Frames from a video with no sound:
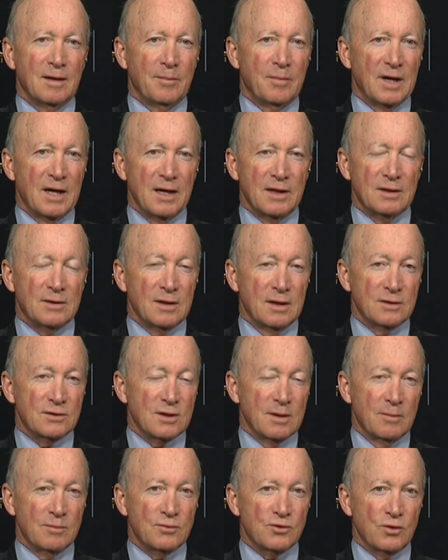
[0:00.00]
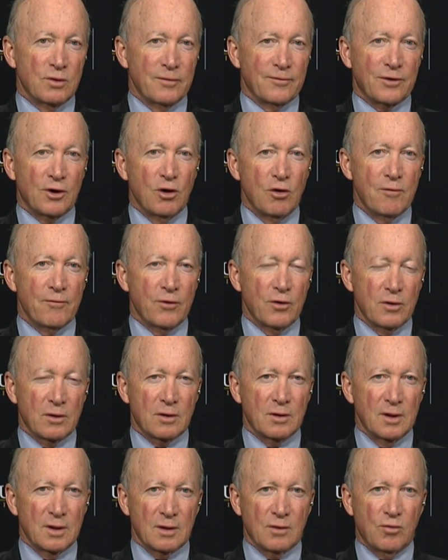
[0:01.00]
by uh, some sort of
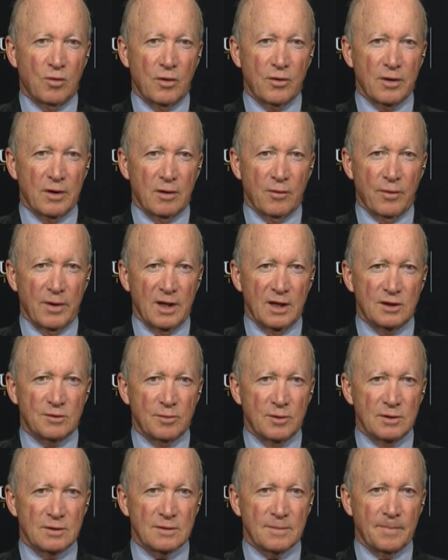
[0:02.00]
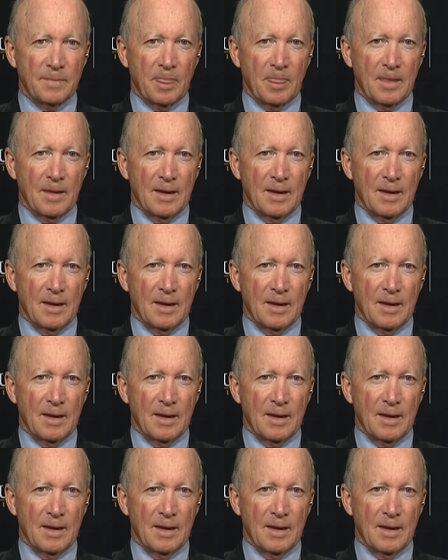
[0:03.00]
covert uh, quota arrangements.